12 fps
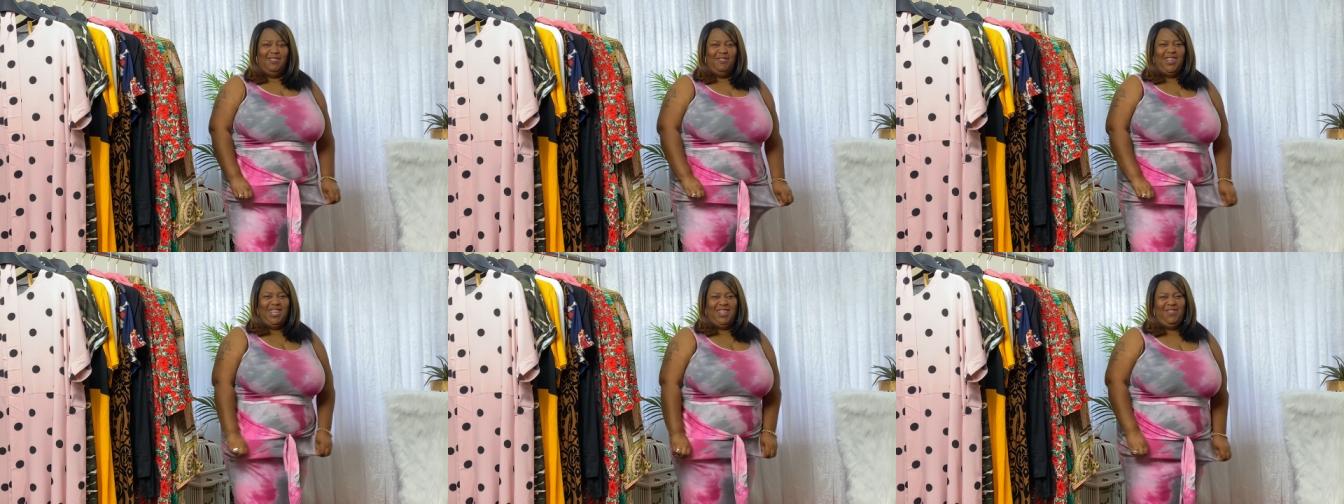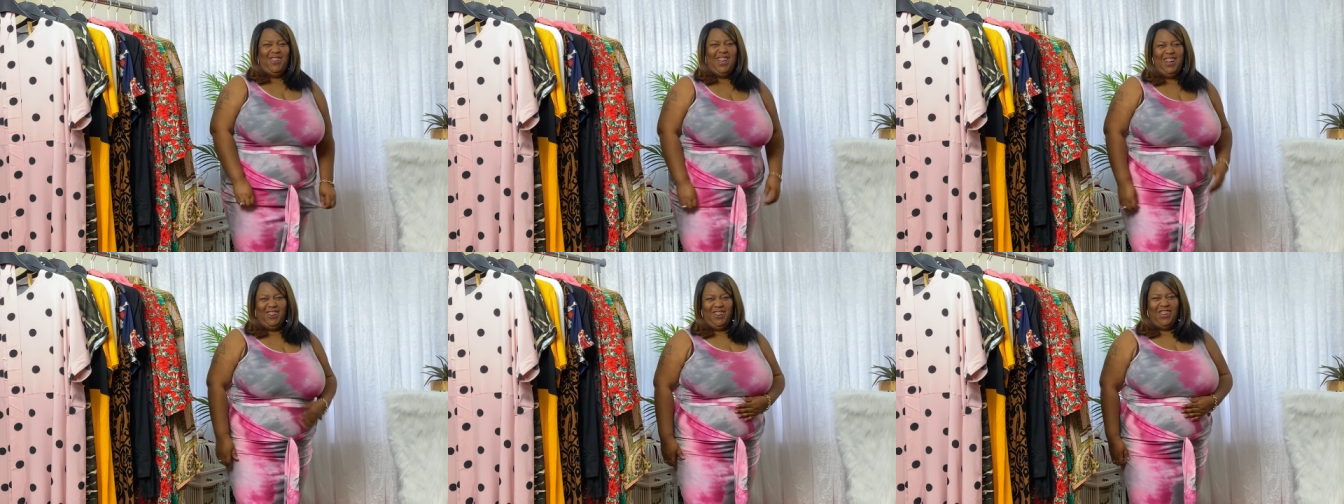which is why
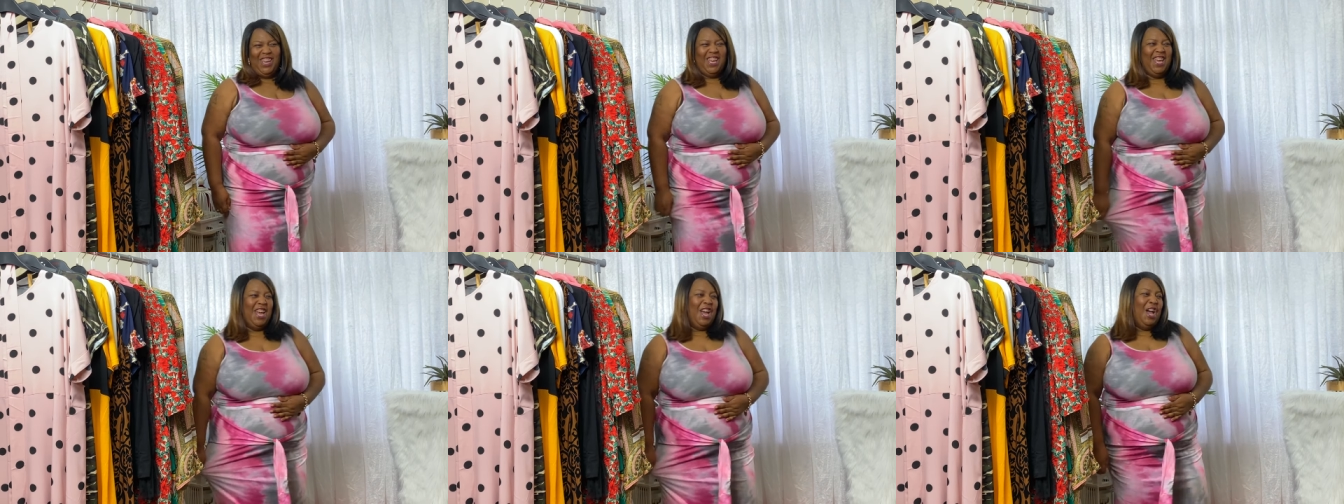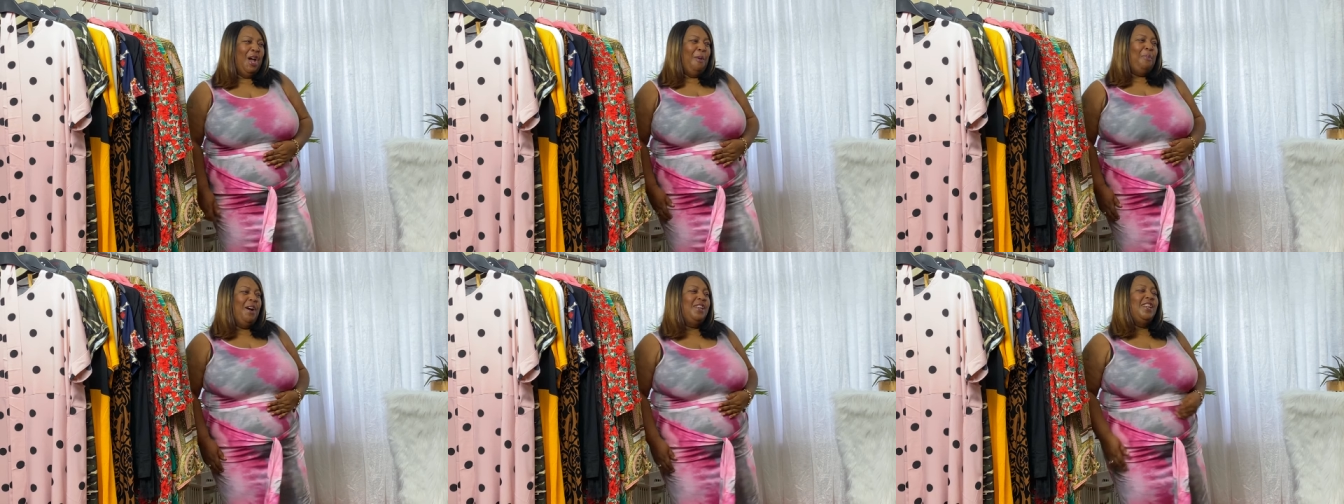I got it.
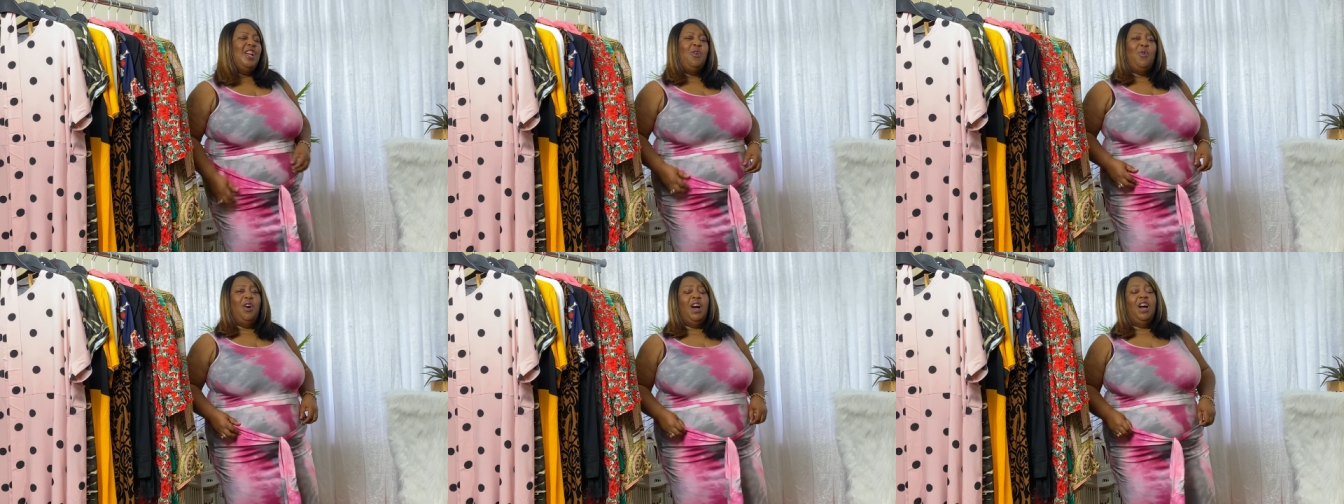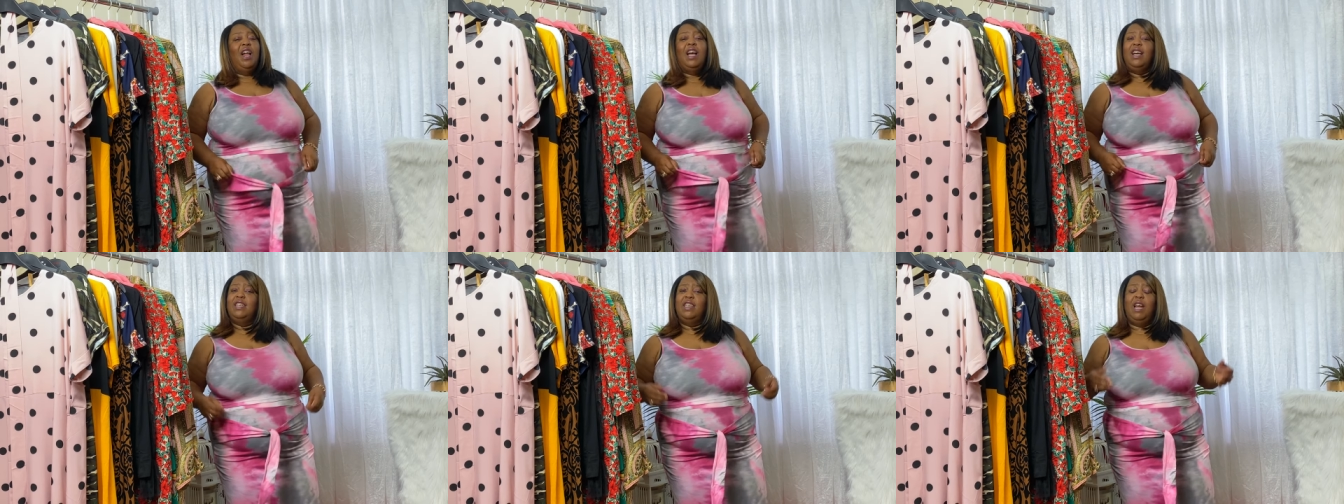But you know what?
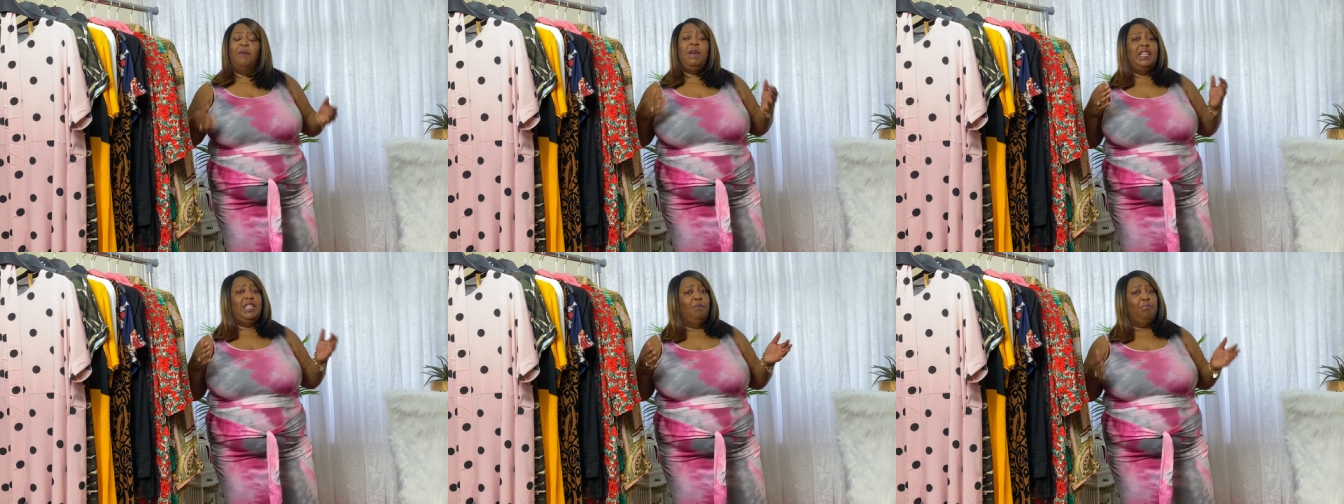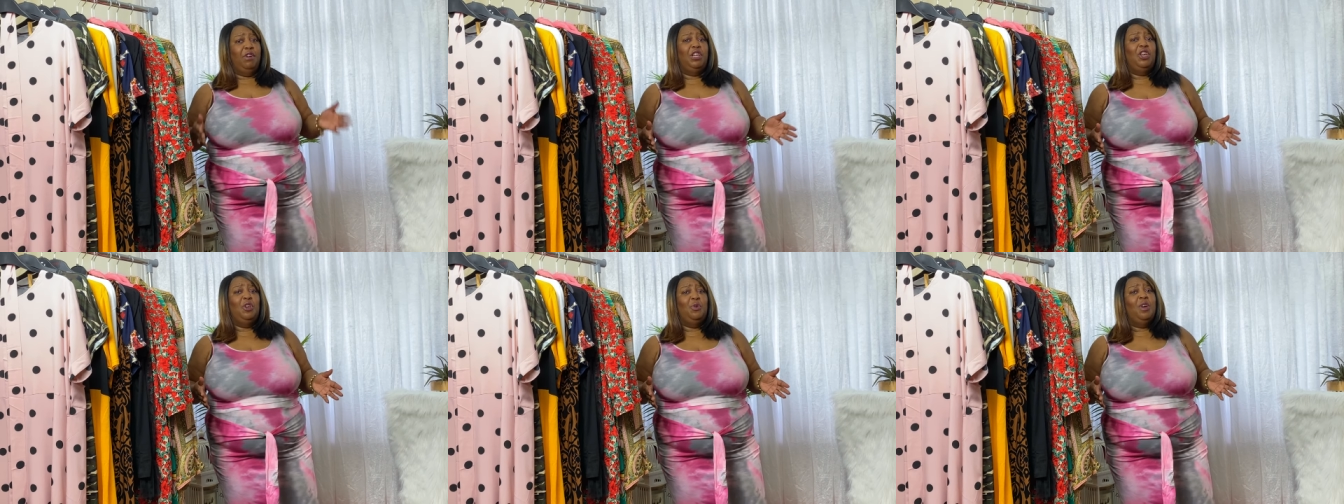Like I said, I'm here to bring
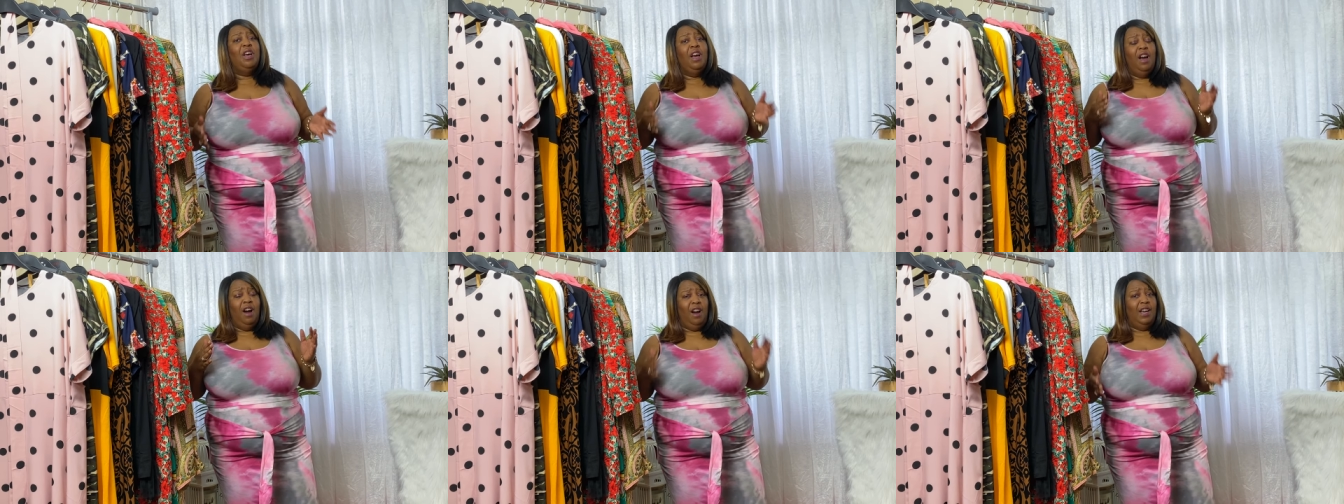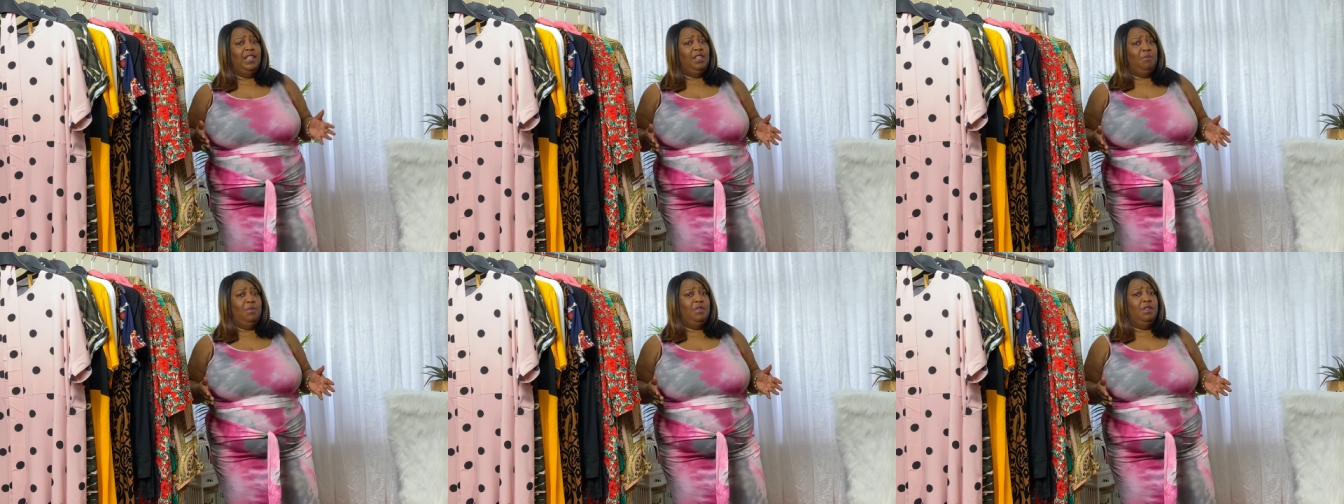you
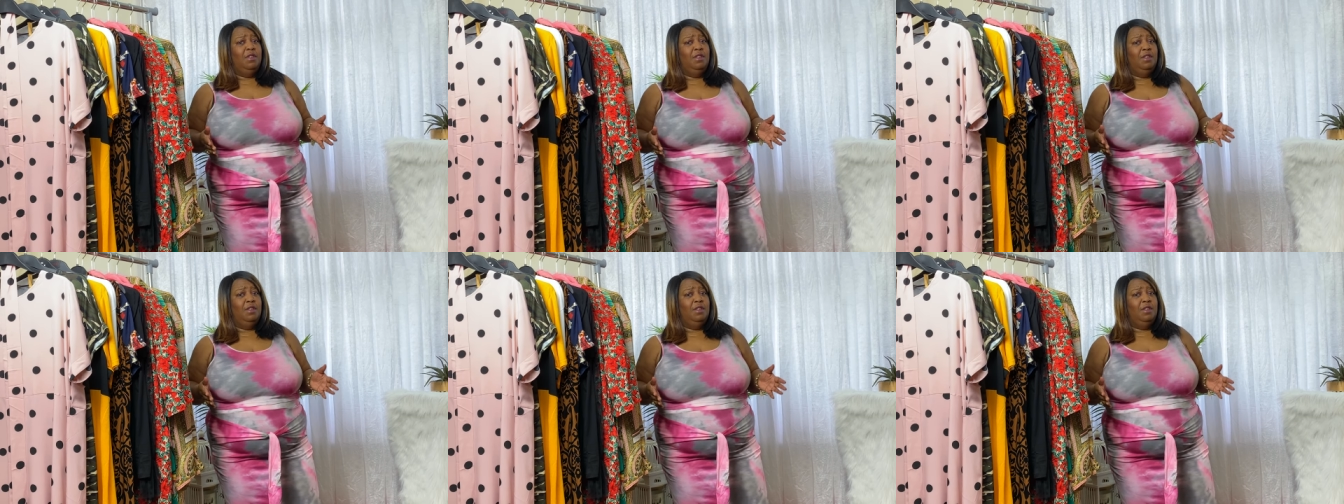items,